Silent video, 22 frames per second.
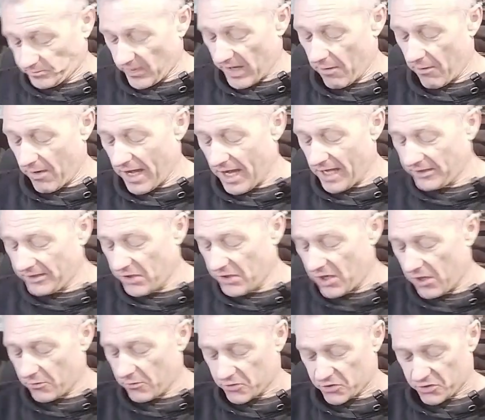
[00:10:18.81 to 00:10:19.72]
Now, I
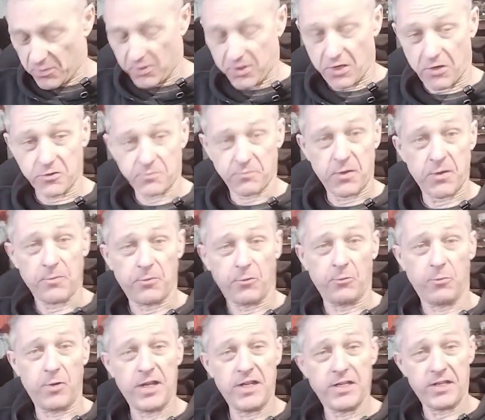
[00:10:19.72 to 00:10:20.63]
know some of those
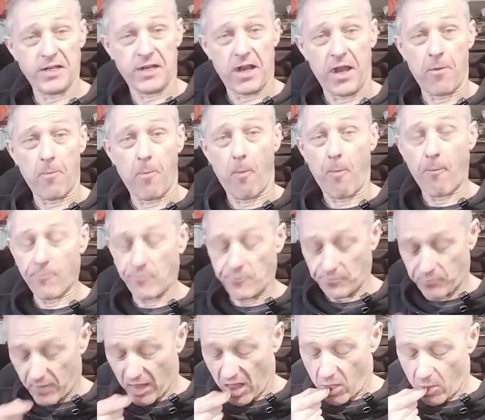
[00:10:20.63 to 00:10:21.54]
people reading it
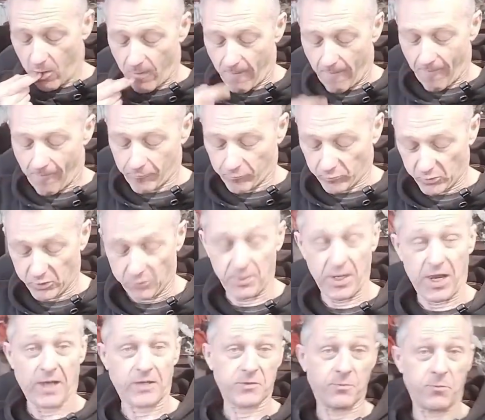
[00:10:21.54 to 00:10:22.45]
will
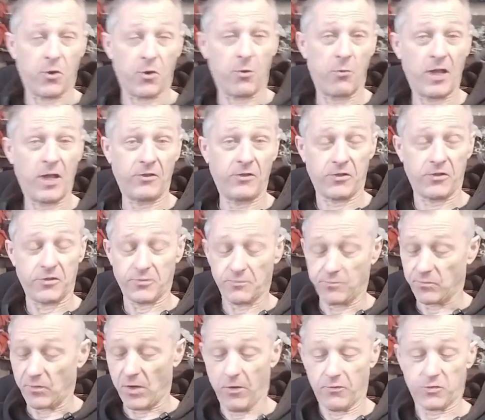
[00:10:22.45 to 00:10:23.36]
be expert welders
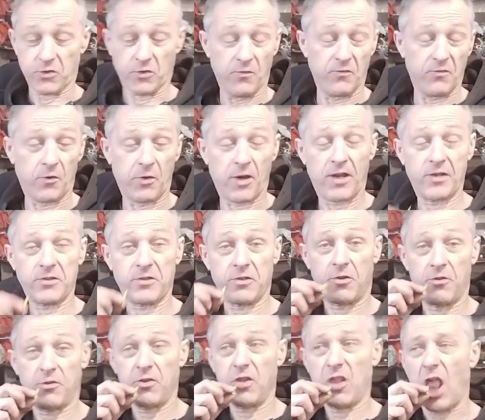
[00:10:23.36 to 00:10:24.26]
of some variety
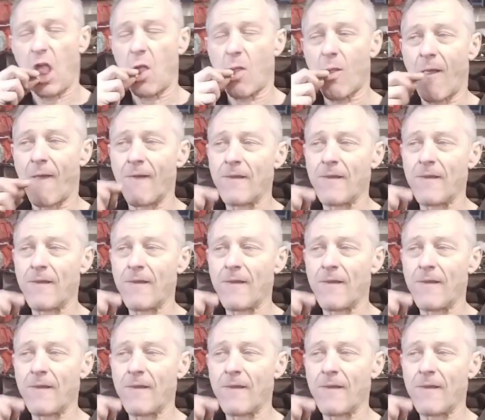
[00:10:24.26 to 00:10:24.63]
or another.